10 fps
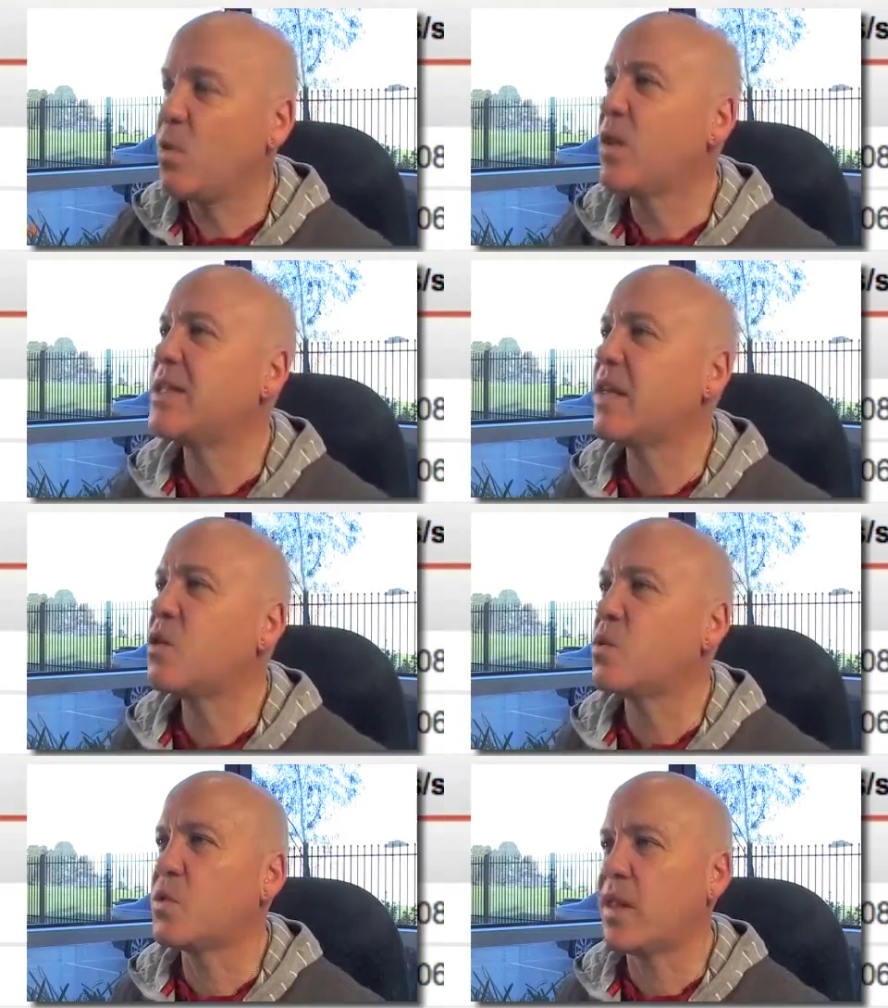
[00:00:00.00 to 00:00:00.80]
all these
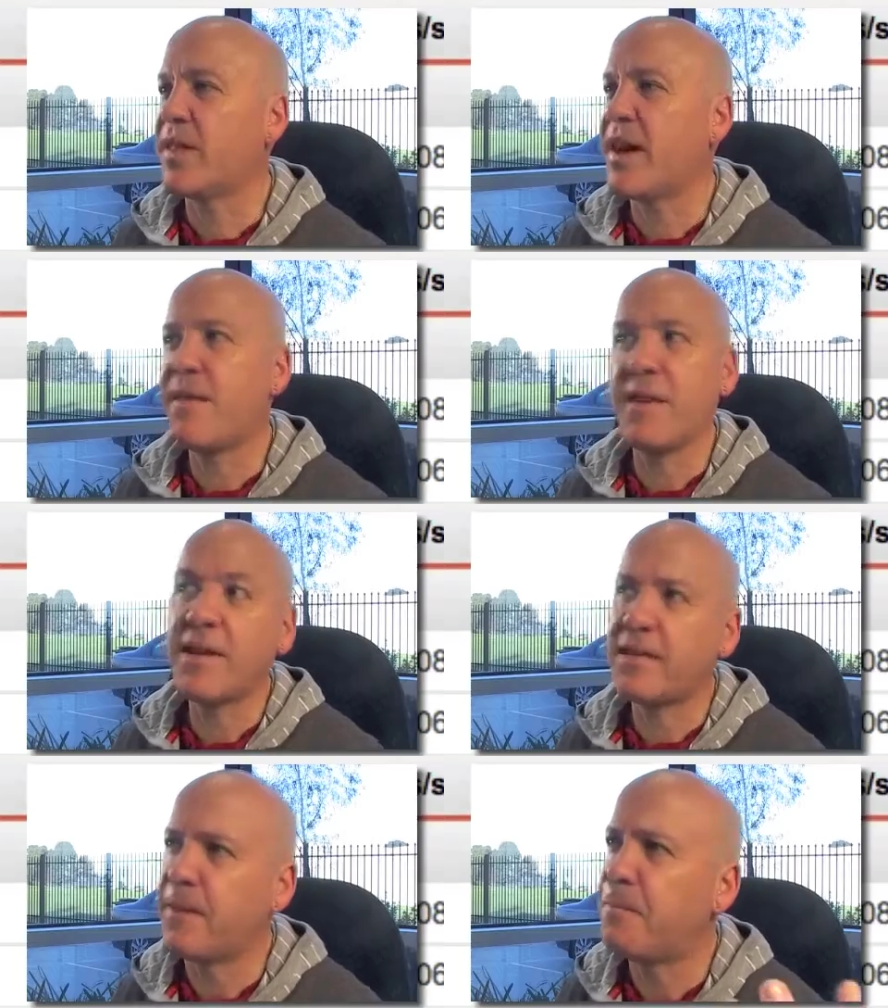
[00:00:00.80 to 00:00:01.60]
other tools that they have
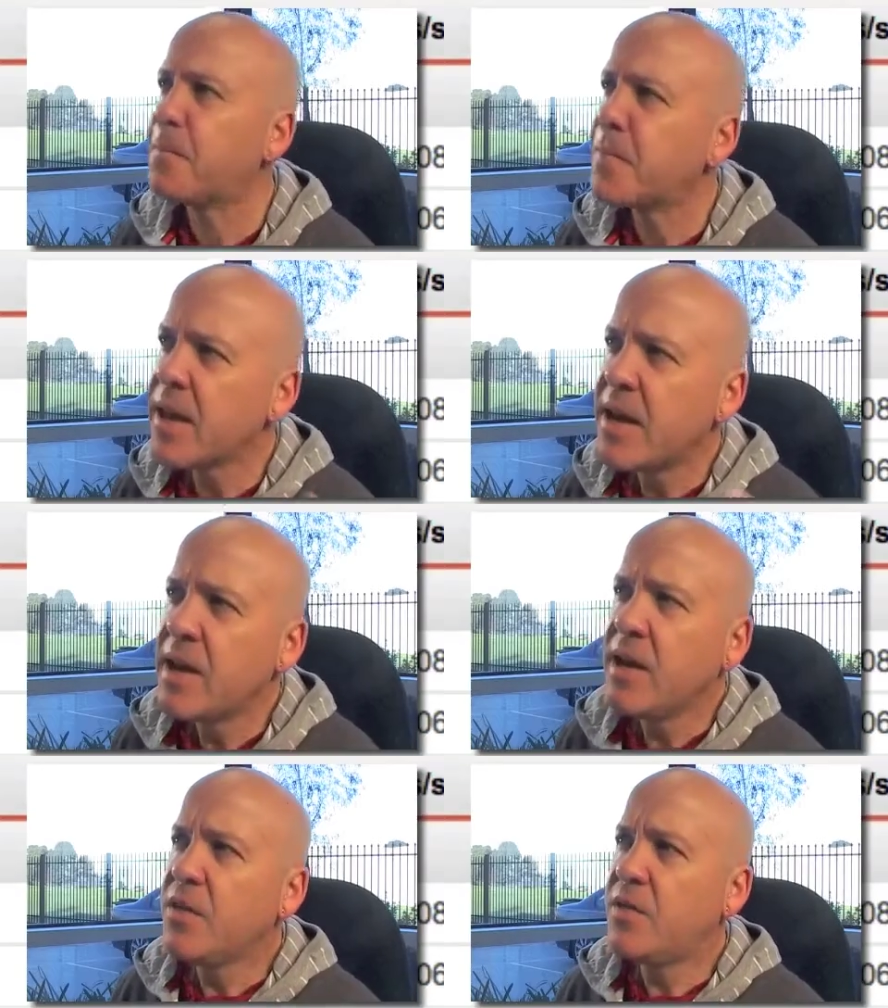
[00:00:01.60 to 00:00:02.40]
out there.
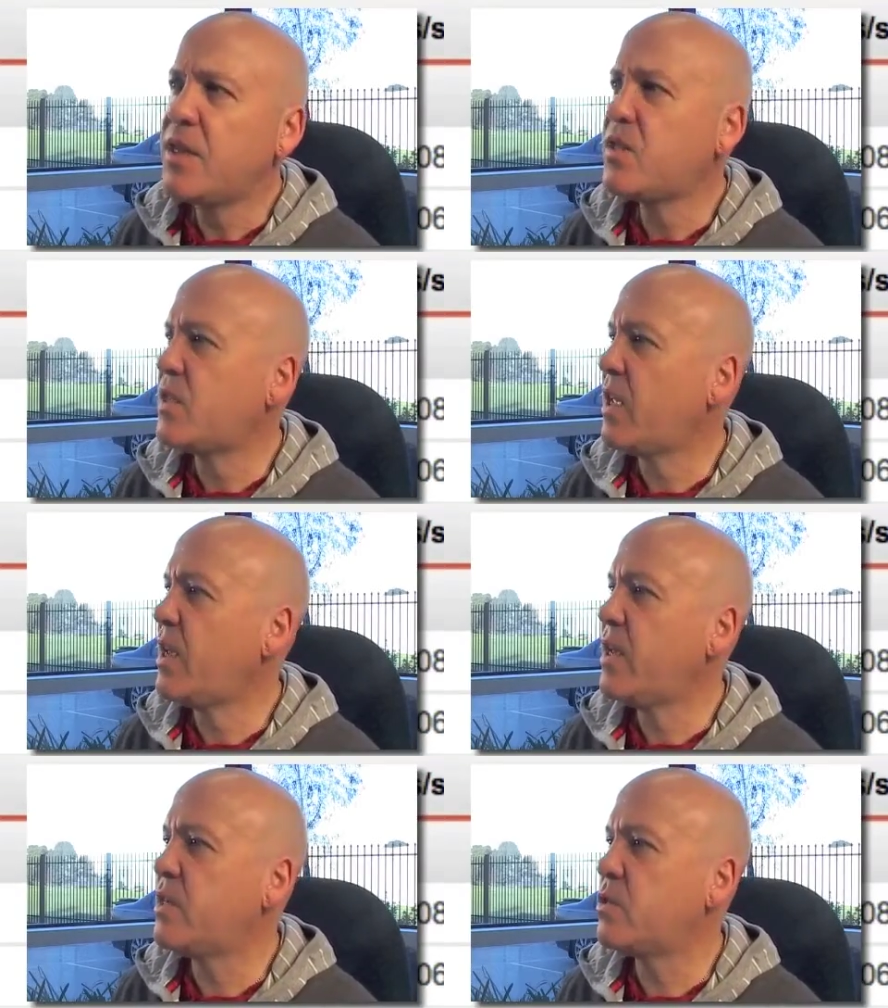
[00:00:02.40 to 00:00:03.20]
This
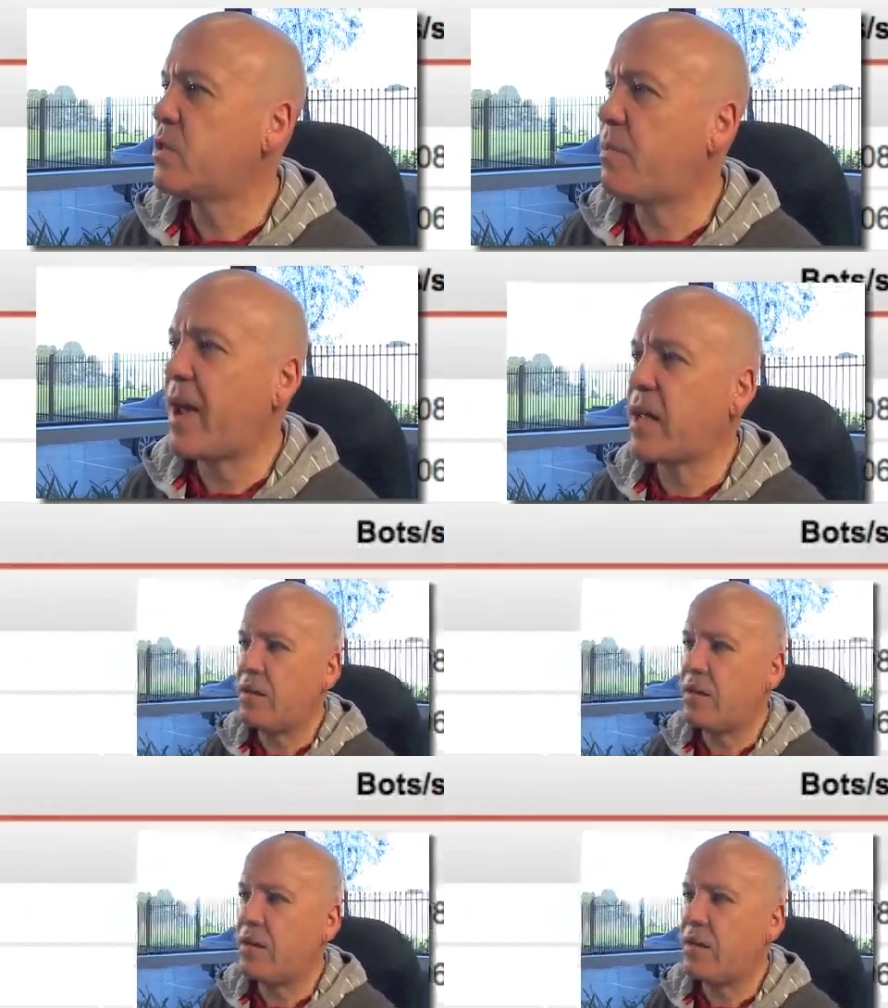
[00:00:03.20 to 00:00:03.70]
is the back